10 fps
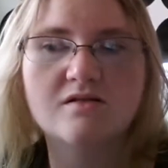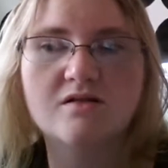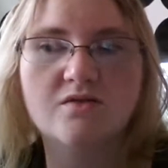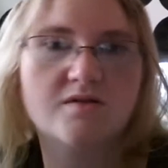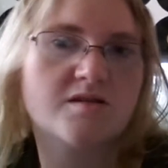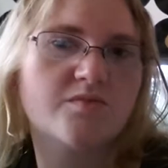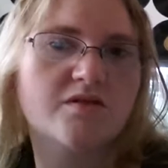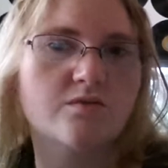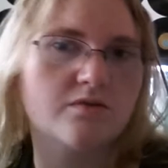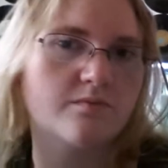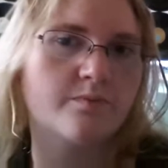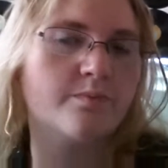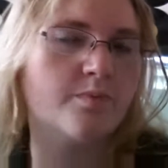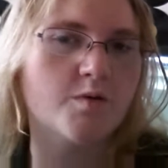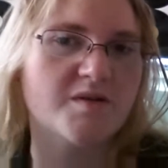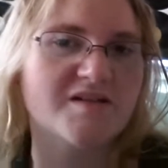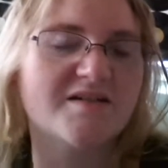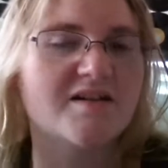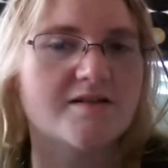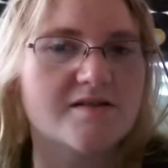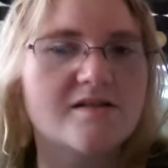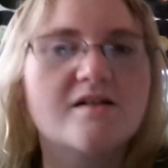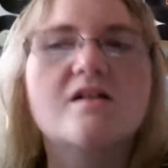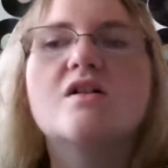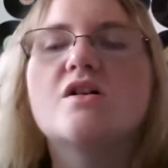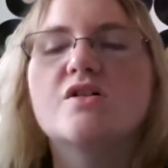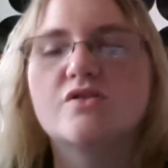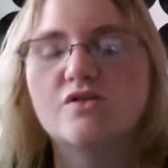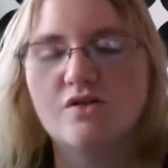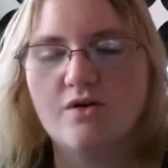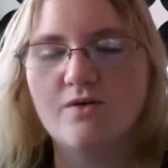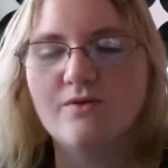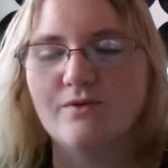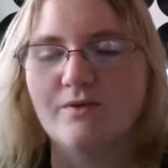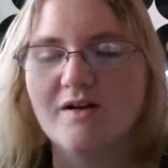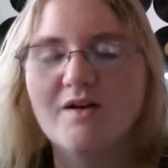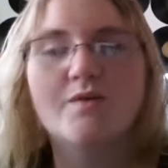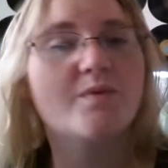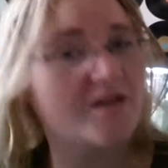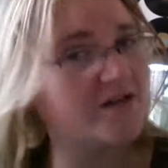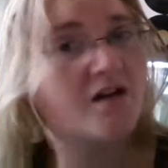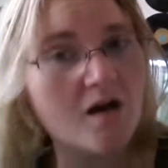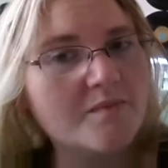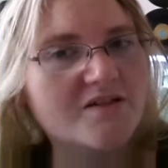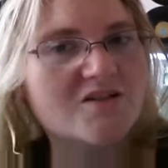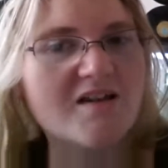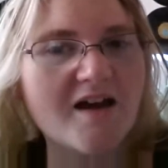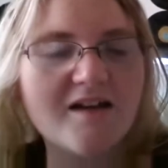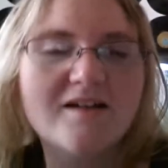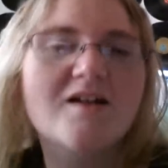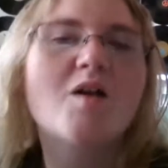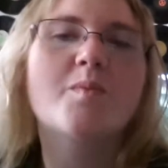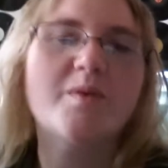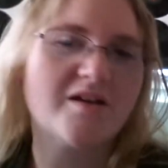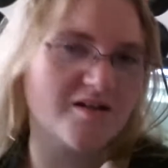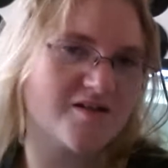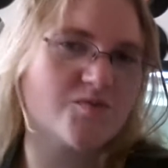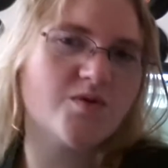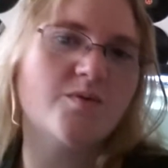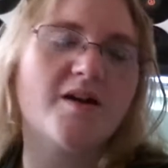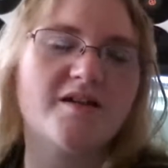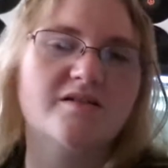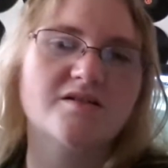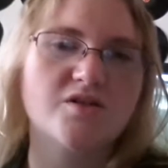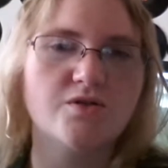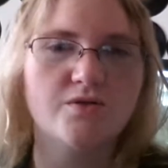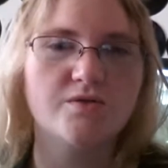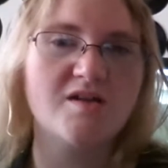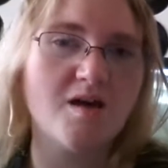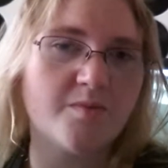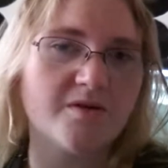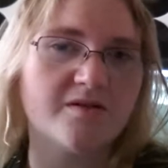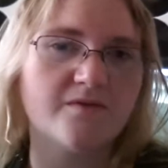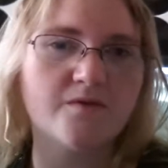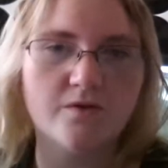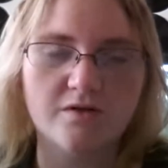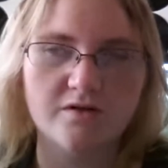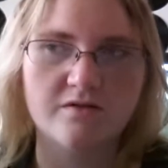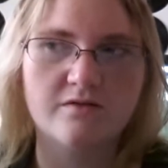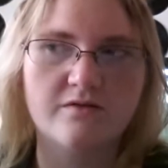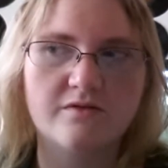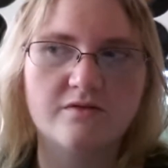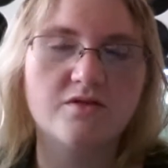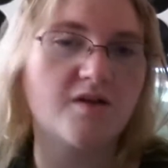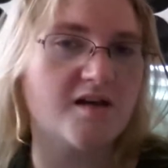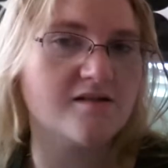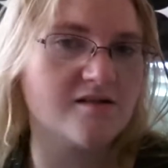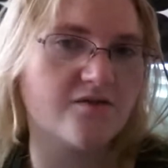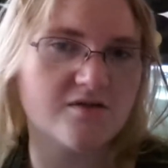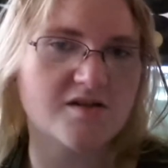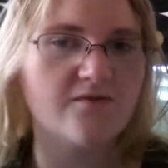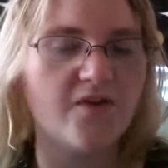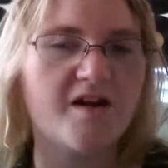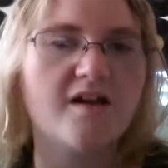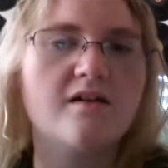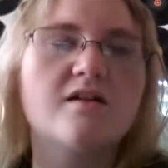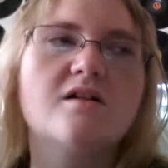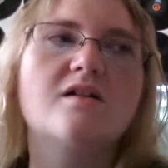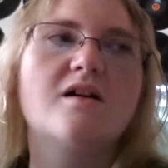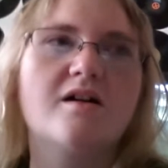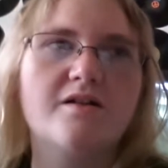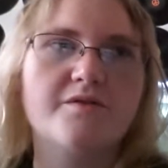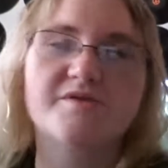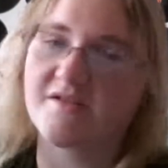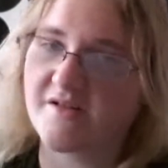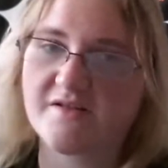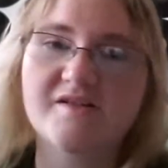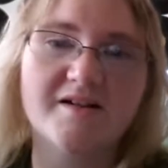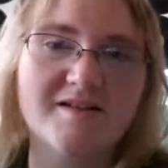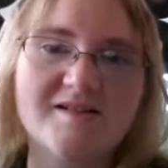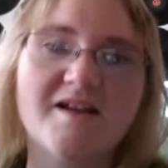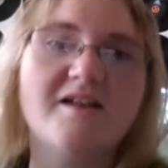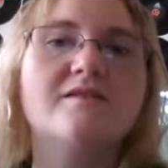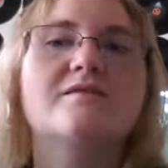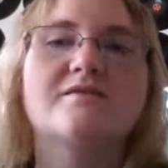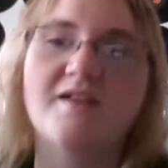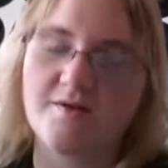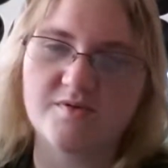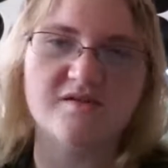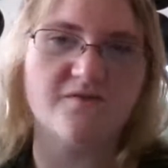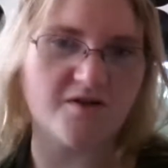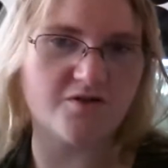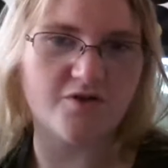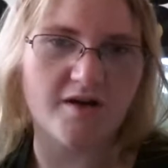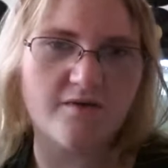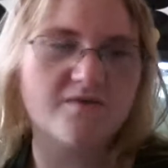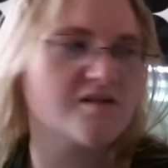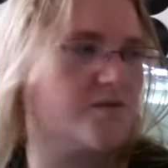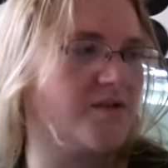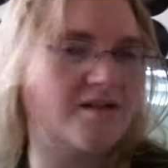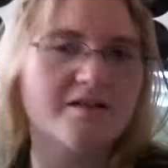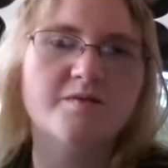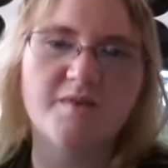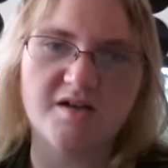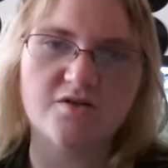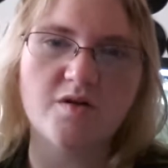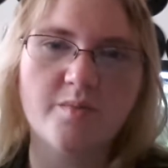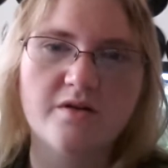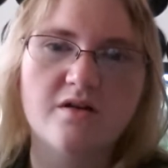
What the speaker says: doing something that wouldn't bore me to tears. So we accomplished that because we went to Tampa for 2 days, Thursday and Friday. It was on the other side of the state. That was a fun drive, so we did a little mini trip.